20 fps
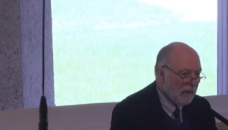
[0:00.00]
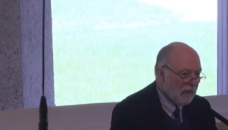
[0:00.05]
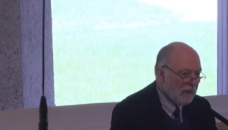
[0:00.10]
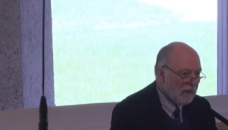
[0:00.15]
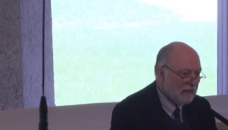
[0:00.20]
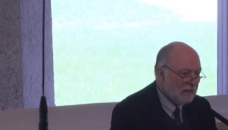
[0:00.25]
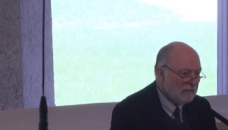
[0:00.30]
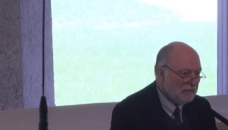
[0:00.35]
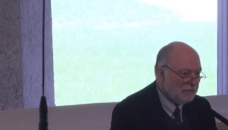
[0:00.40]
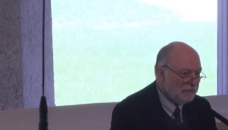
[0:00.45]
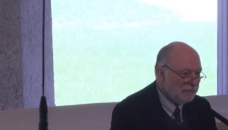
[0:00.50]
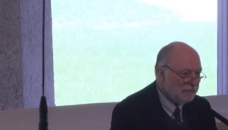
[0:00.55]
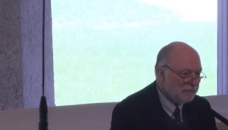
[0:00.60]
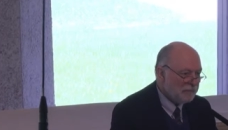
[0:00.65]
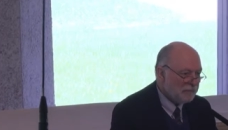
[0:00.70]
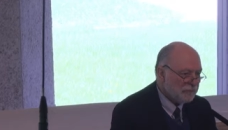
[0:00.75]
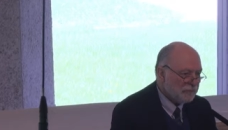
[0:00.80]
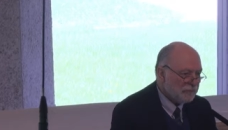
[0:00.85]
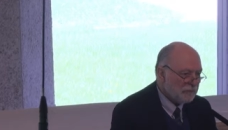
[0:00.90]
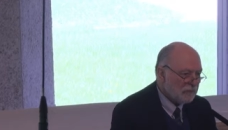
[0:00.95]
um,
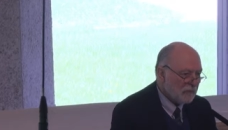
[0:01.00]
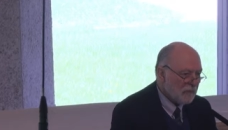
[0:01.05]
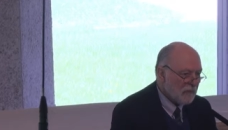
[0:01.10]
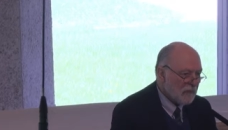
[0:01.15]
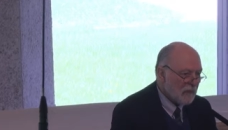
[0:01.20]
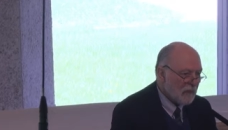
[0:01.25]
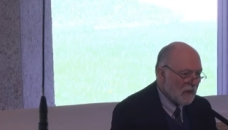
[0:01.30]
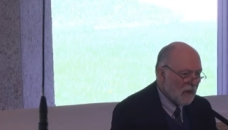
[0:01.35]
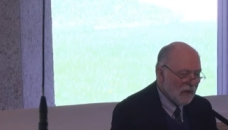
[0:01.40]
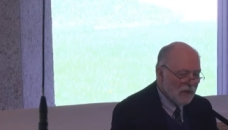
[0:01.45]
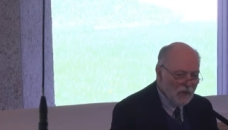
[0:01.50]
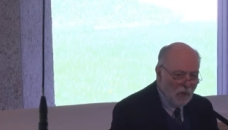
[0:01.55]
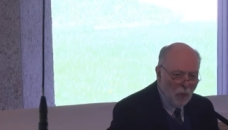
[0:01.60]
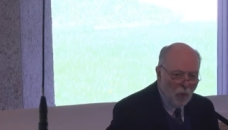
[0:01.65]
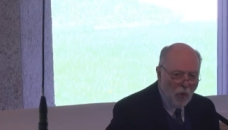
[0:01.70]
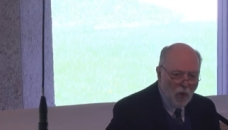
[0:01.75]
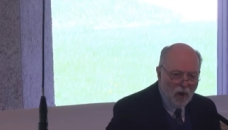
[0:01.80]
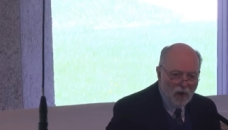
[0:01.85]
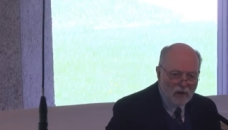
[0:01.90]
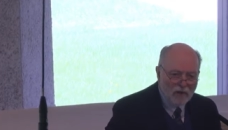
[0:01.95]
the
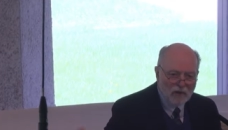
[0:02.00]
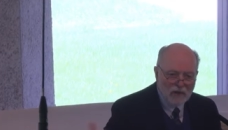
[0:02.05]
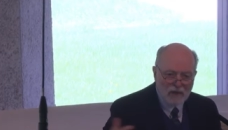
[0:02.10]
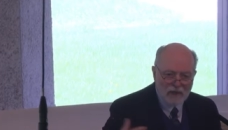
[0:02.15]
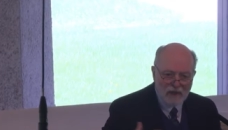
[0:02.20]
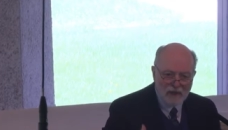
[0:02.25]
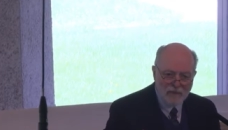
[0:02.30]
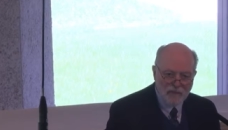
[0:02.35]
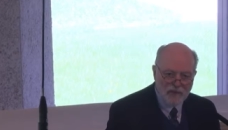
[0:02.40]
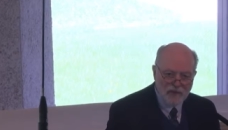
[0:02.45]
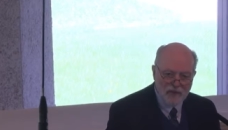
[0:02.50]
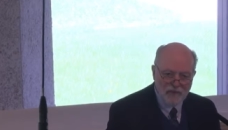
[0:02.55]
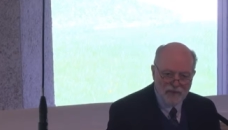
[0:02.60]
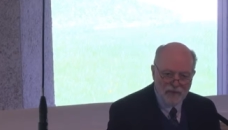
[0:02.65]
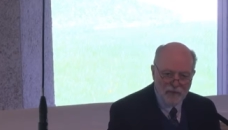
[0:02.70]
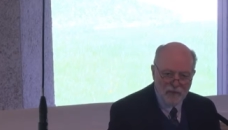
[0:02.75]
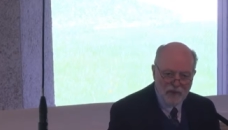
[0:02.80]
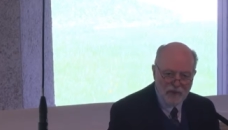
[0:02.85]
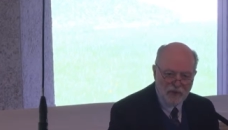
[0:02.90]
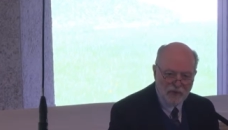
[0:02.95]
water that comes in
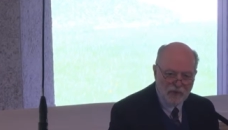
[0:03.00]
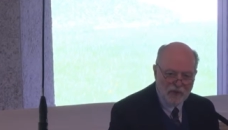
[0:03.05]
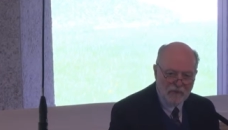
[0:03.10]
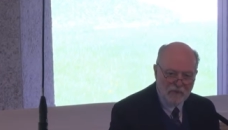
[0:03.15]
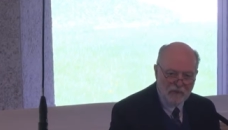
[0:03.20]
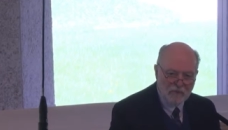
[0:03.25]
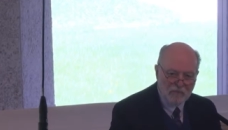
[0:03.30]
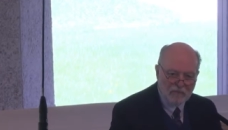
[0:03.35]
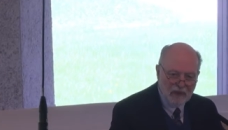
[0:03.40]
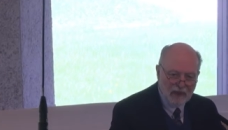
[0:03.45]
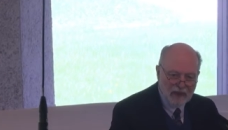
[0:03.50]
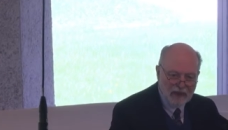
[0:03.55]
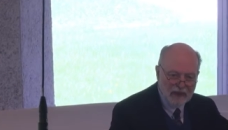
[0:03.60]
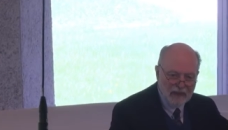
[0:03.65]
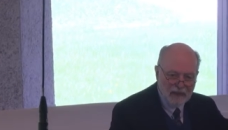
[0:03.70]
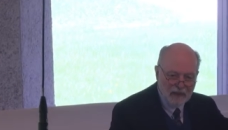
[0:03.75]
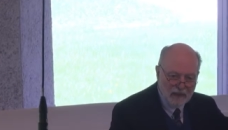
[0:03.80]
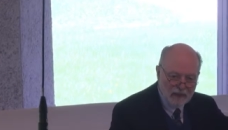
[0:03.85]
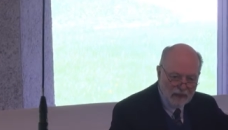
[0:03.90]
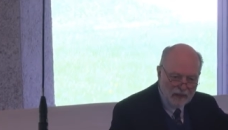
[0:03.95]
from a treatment
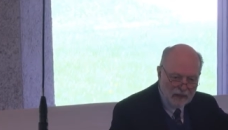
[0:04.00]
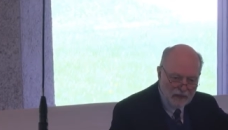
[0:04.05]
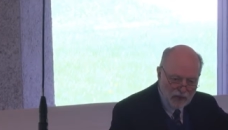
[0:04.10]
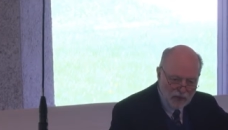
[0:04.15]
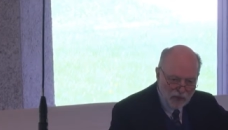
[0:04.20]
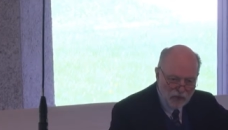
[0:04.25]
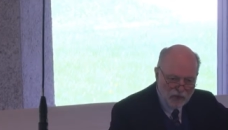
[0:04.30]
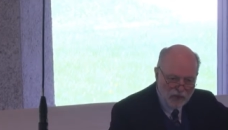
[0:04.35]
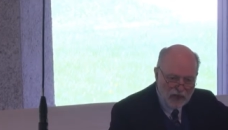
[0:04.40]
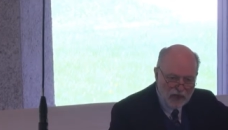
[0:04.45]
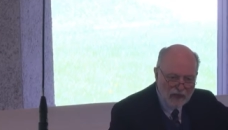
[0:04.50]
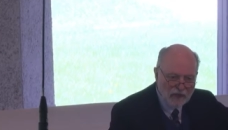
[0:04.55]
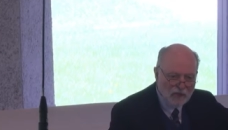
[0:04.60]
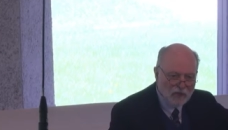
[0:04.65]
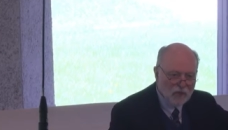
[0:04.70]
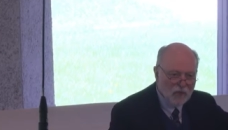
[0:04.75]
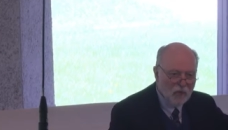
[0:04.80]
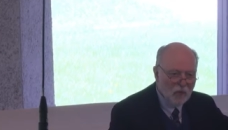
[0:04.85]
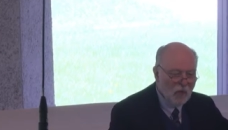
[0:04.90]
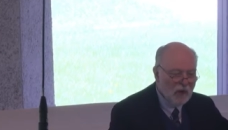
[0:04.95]
plant and goes out
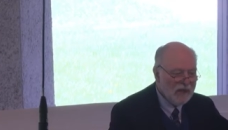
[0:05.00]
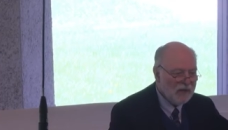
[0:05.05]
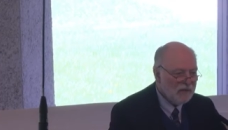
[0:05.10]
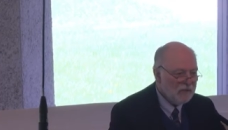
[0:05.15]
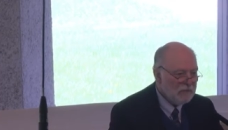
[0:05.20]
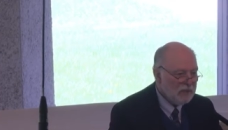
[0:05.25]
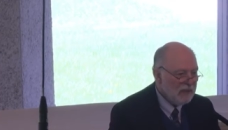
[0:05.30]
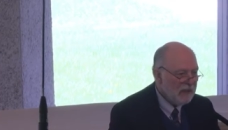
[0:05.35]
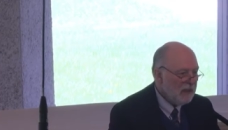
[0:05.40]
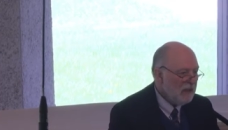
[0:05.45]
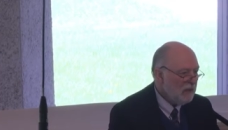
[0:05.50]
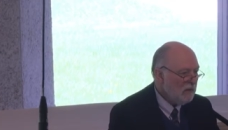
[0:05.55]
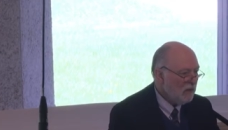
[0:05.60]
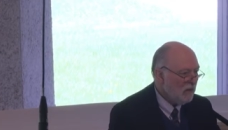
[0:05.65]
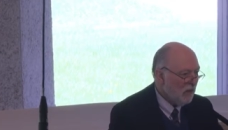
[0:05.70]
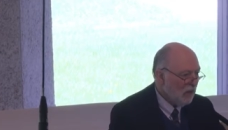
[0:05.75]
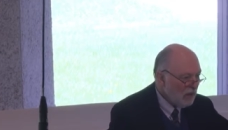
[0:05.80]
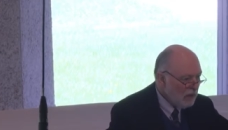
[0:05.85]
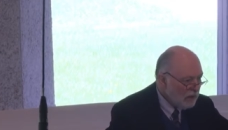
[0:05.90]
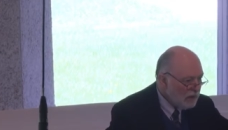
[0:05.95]
to a waste plant,
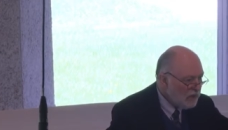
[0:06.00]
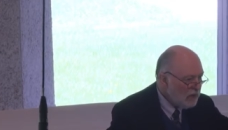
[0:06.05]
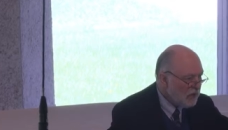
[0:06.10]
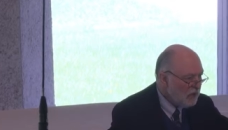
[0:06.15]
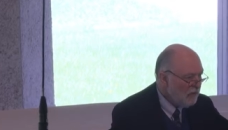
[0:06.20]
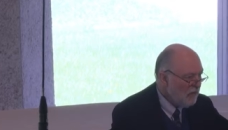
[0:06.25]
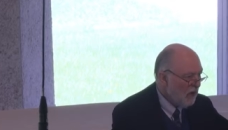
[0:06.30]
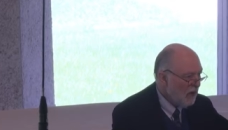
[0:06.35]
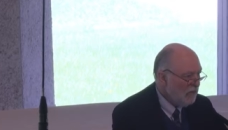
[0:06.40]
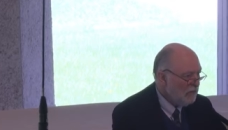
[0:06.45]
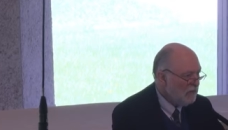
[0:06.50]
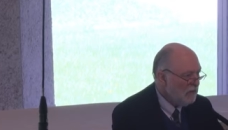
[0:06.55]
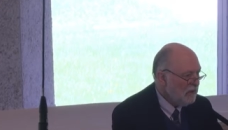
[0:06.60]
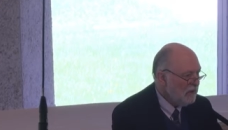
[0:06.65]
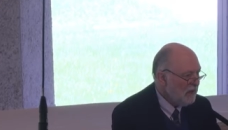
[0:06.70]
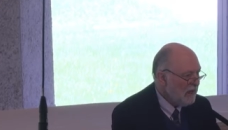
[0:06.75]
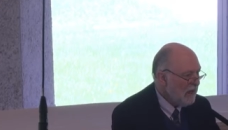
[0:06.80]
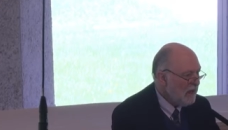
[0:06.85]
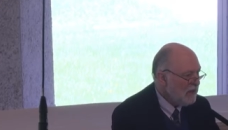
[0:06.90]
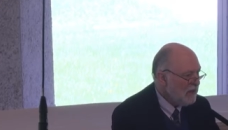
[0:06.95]
all that's involved
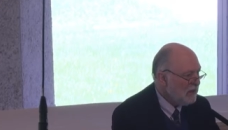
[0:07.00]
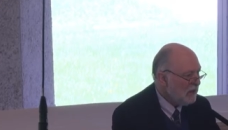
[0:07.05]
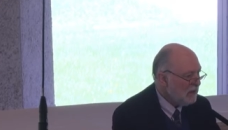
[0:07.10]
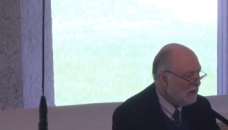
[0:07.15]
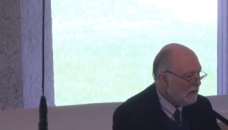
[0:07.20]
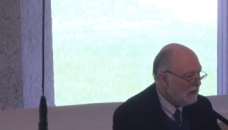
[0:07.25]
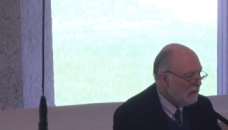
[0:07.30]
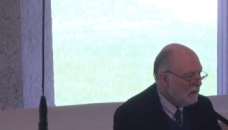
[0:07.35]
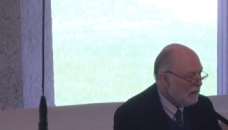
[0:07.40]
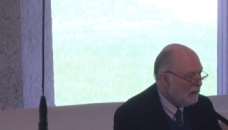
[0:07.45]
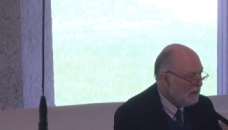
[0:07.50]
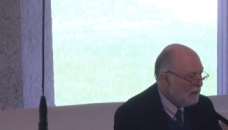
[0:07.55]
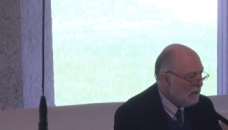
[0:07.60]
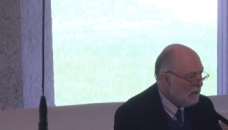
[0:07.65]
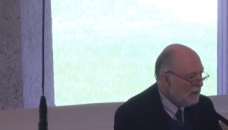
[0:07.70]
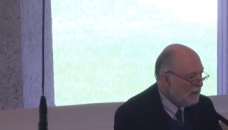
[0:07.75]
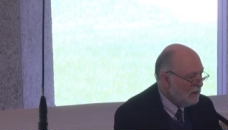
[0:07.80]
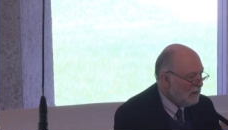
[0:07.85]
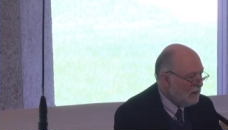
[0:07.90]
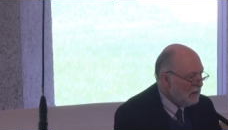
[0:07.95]
with that,
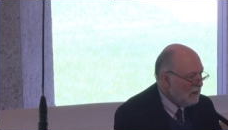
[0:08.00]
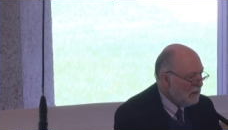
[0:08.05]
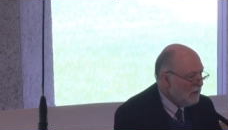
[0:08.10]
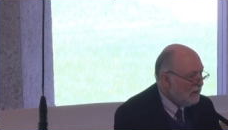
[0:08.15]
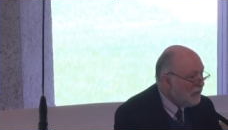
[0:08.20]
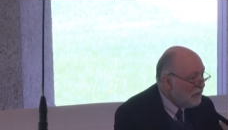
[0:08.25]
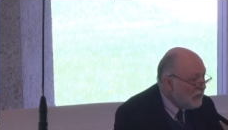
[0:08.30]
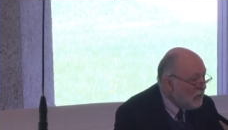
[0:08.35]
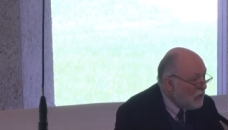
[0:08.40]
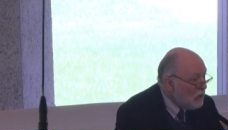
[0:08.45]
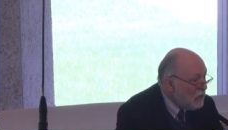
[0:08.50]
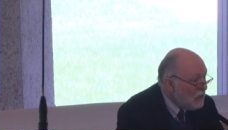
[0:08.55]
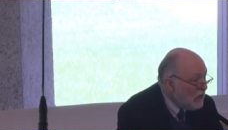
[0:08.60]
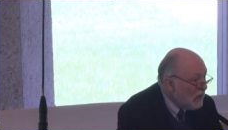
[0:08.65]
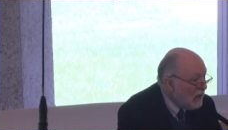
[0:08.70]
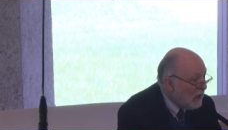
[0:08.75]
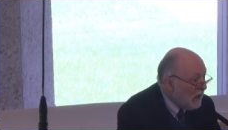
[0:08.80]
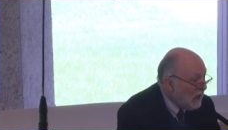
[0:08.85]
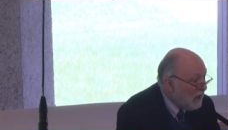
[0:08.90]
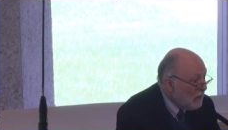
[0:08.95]
the food
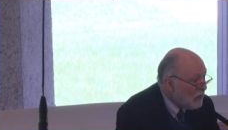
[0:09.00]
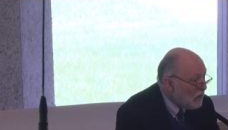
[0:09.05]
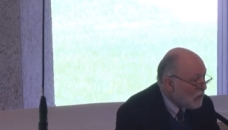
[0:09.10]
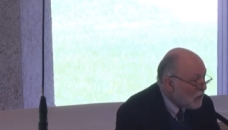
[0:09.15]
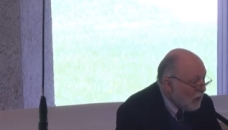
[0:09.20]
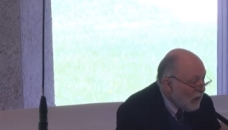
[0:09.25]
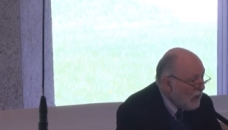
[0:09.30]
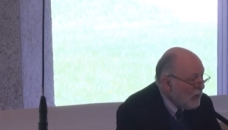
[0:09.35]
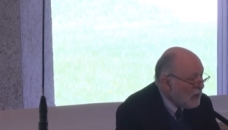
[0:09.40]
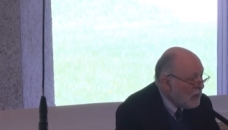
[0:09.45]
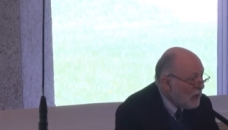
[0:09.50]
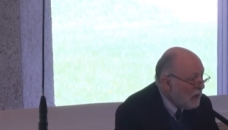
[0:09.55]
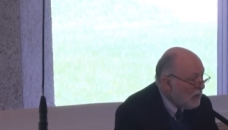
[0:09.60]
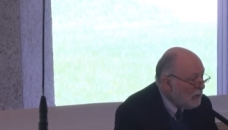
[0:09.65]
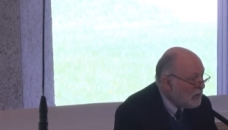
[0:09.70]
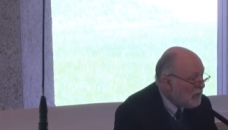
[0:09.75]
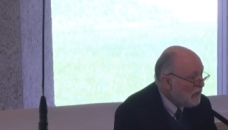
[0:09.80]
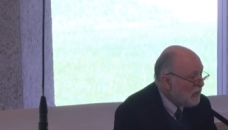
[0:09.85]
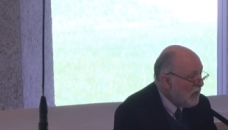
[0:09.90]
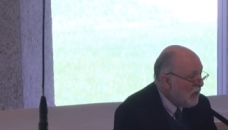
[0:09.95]
that comes, where it
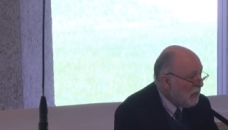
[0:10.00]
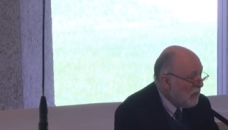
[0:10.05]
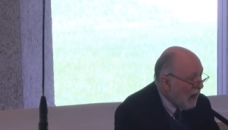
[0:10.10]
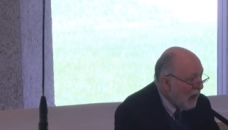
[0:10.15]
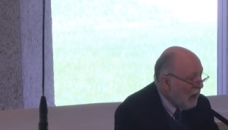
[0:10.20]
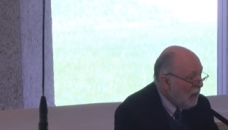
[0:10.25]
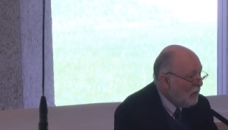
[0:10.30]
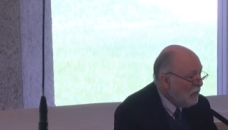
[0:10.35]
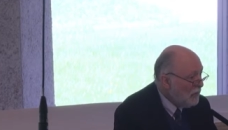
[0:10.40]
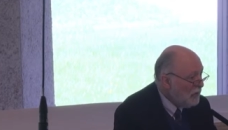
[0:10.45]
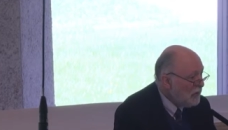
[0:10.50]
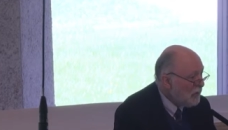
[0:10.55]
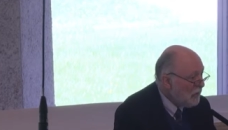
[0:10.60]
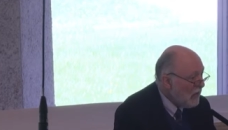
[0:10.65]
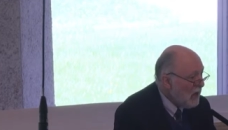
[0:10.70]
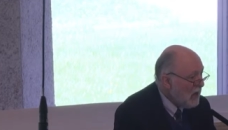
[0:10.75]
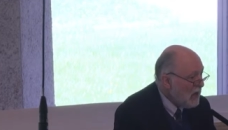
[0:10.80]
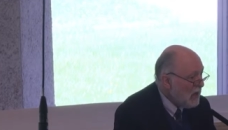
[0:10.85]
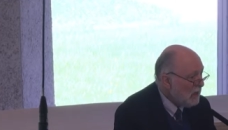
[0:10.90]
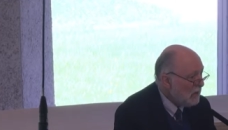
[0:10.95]
comes from, how it was
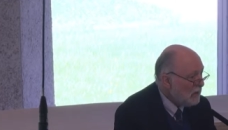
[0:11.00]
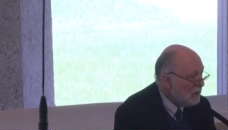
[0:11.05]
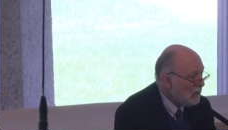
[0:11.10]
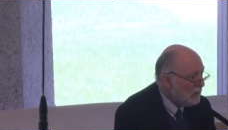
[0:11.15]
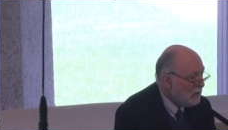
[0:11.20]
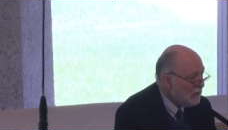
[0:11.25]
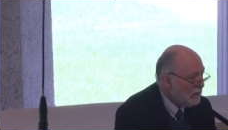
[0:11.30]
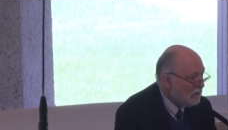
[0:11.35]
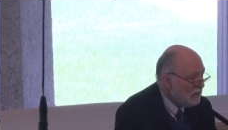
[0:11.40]
raised,